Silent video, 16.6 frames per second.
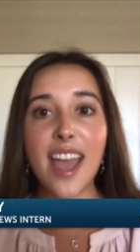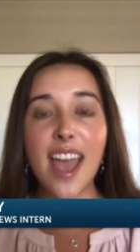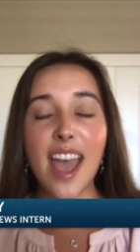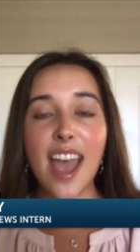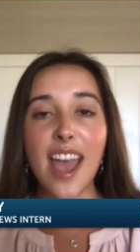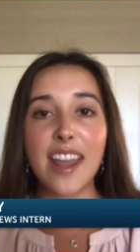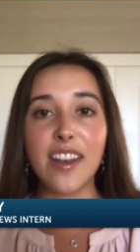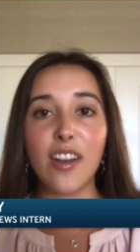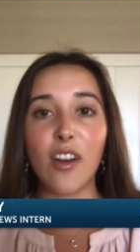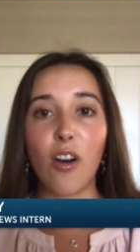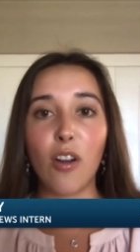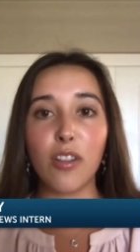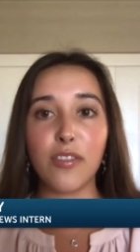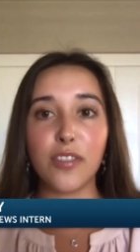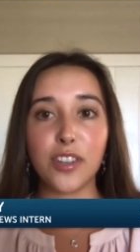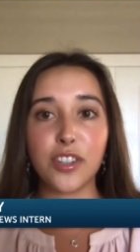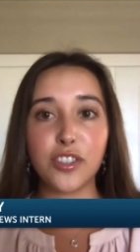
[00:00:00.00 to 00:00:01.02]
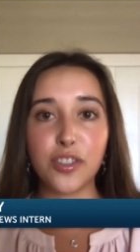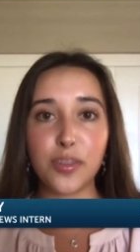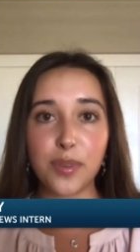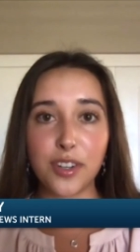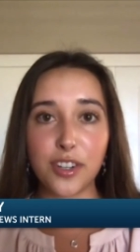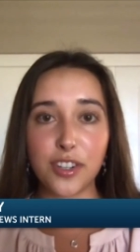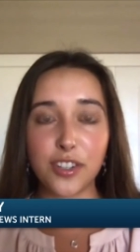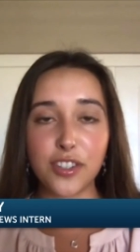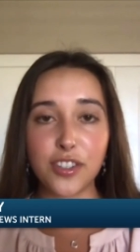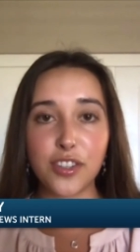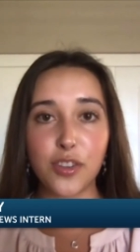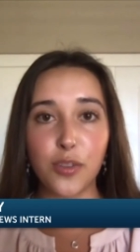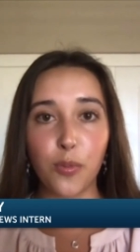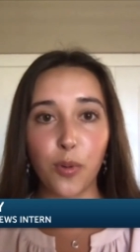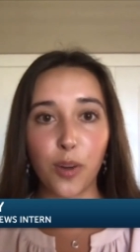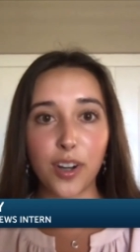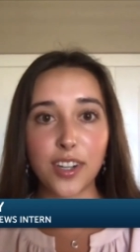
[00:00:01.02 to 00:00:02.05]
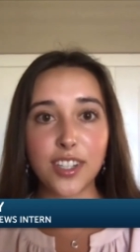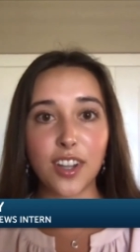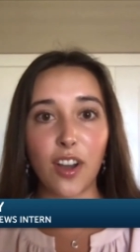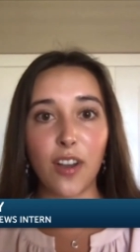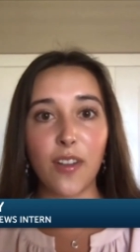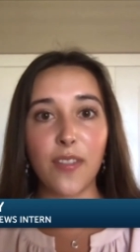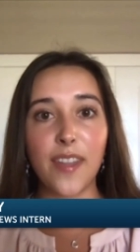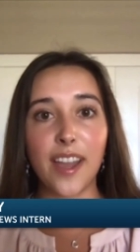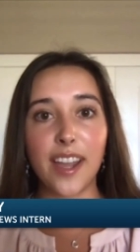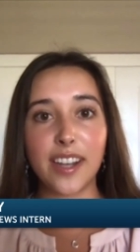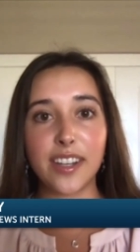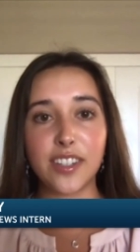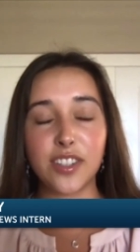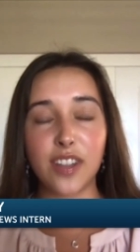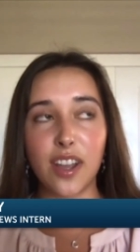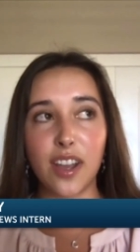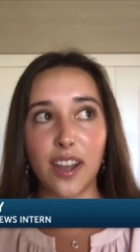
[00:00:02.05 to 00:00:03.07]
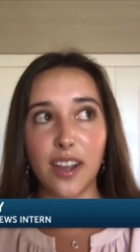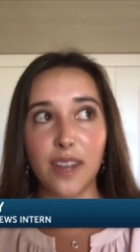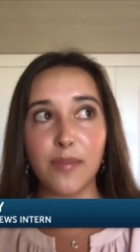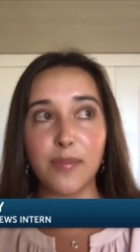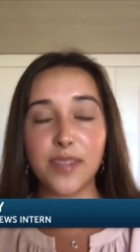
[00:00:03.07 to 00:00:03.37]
and all of the contributors who worked on that um,